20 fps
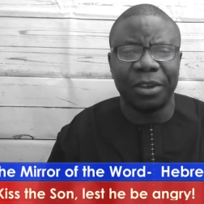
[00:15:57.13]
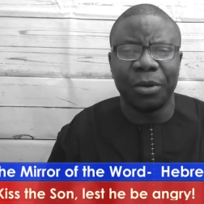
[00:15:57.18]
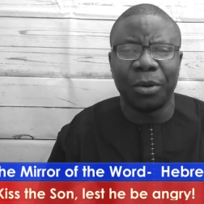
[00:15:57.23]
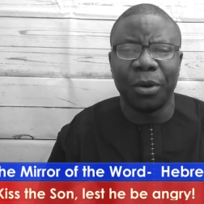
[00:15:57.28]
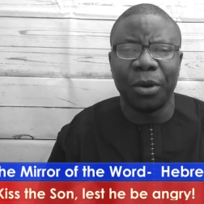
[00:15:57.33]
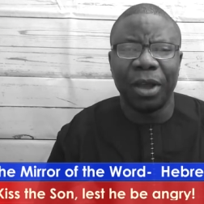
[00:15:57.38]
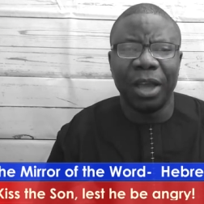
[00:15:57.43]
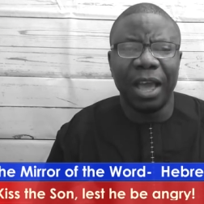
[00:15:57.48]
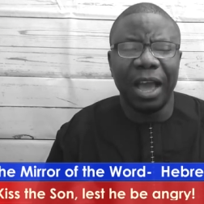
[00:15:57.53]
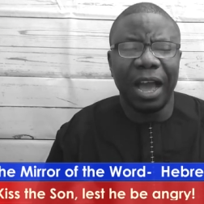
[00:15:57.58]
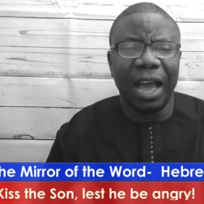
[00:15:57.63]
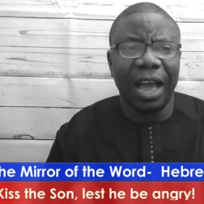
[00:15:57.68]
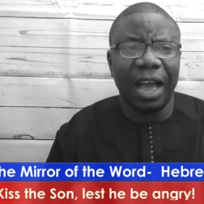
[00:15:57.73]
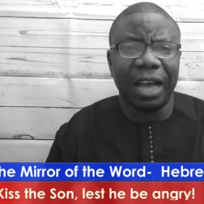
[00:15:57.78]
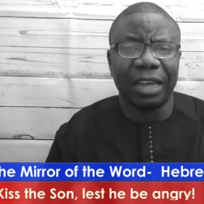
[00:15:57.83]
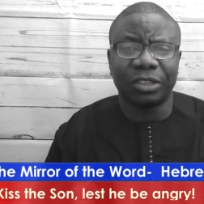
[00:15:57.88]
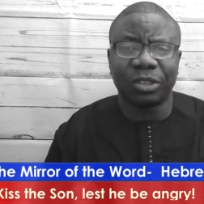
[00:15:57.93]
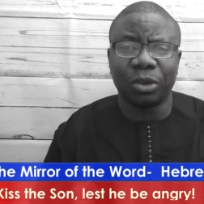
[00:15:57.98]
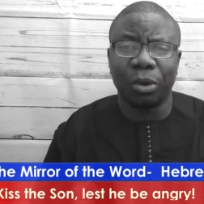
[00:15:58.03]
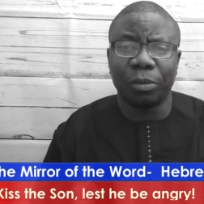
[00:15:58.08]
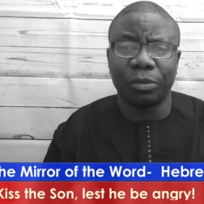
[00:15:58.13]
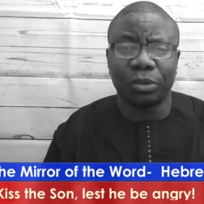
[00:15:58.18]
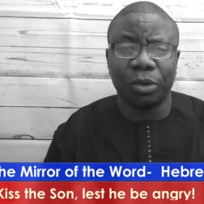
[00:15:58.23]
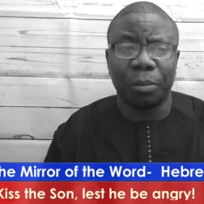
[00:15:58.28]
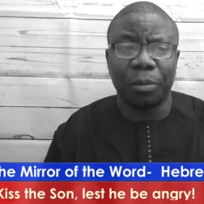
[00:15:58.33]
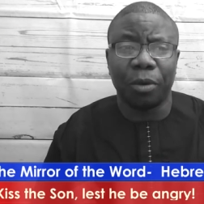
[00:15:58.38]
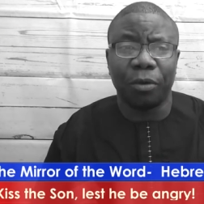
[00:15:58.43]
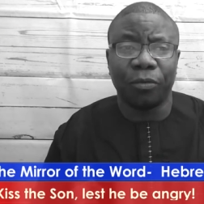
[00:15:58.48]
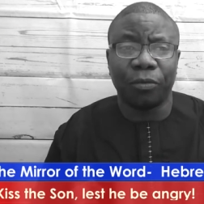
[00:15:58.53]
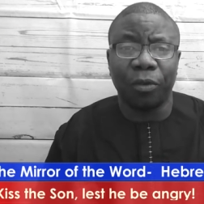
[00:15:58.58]
You know, uh, so,
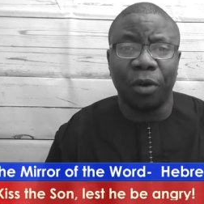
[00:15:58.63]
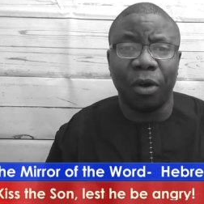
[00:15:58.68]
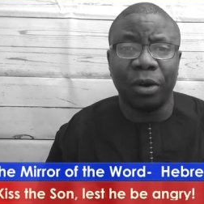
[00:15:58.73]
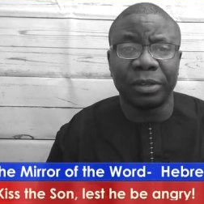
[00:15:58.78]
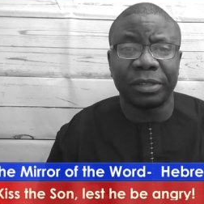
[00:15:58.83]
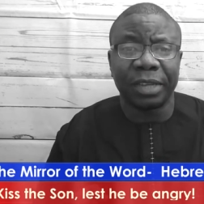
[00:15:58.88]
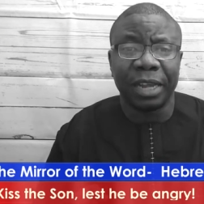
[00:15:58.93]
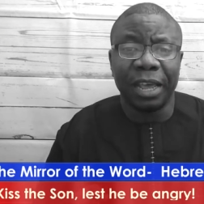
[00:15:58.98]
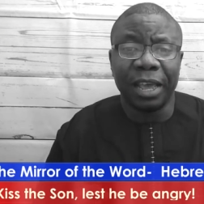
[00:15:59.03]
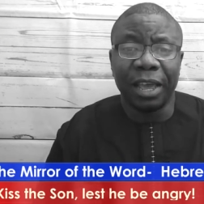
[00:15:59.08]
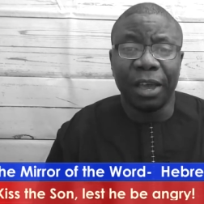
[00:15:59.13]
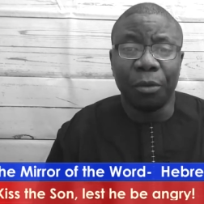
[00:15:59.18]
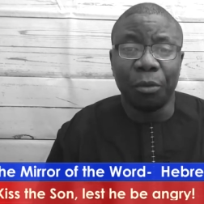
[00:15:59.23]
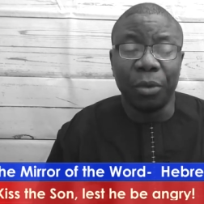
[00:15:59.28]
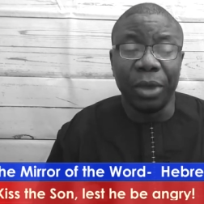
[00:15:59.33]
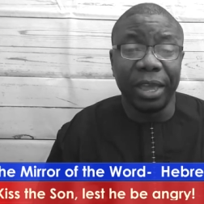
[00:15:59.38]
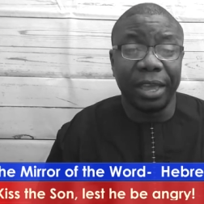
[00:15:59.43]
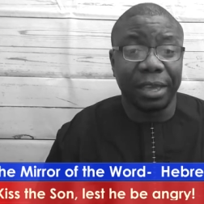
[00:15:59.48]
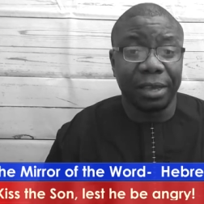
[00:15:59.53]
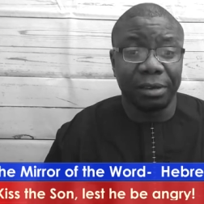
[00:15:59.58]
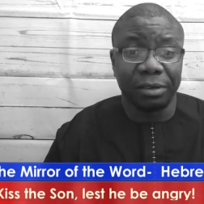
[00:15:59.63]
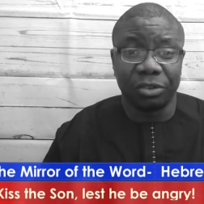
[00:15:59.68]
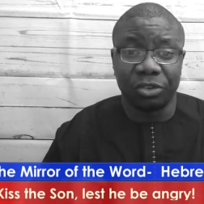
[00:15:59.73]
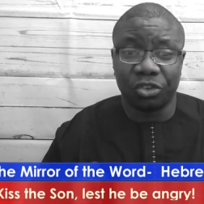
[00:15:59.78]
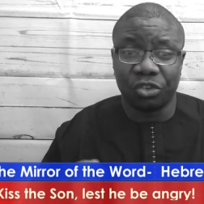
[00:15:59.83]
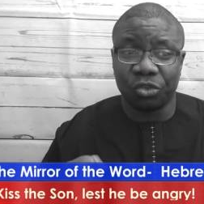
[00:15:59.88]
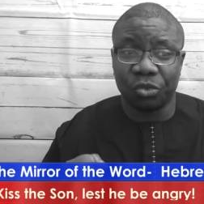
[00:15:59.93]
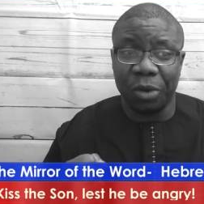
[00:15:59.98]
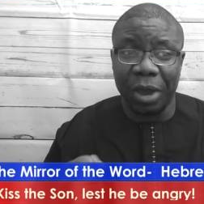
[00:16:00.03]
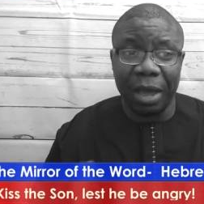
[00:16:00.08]
some of us, we can
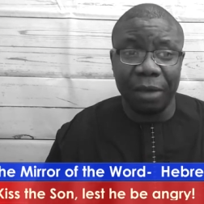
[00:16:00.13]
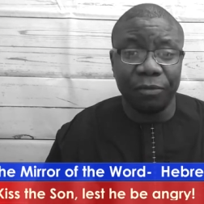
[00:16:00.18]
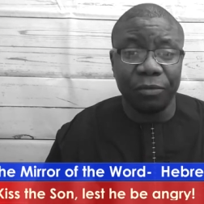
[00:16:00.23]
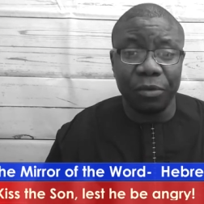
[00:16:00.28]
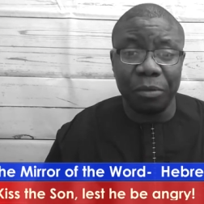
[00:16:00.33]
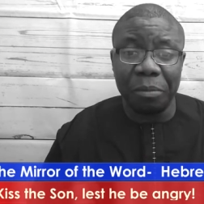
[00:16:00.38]
travel